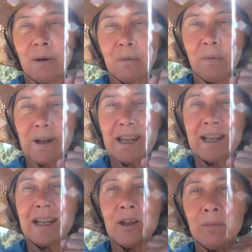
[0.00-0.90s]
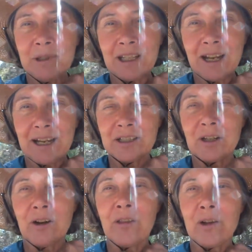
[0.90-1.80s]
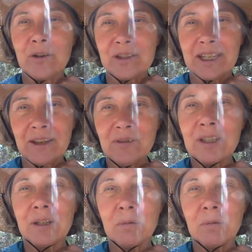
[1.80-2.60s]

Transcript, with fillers: We, humankind, are those gifted